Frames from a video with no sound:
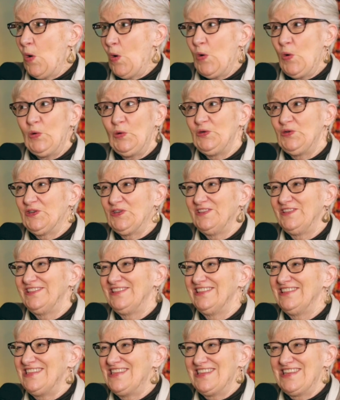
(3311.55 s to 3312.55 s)

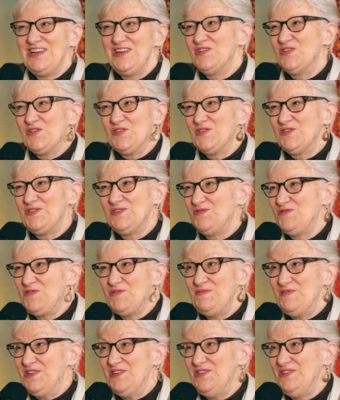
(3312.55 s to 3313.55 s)
older single
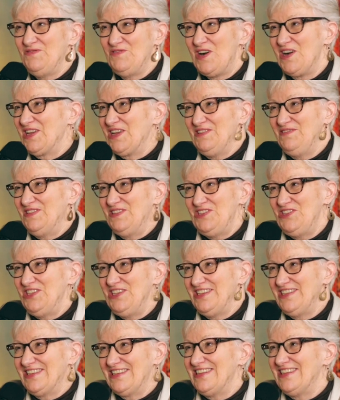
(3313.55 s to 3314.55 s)
woman walking with
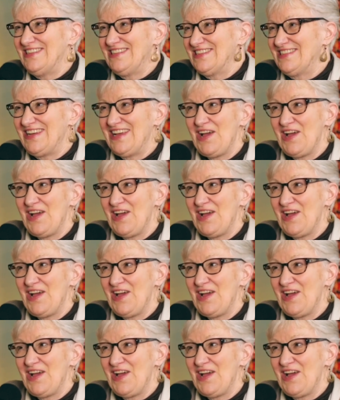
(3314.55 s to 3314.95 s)
Jesus to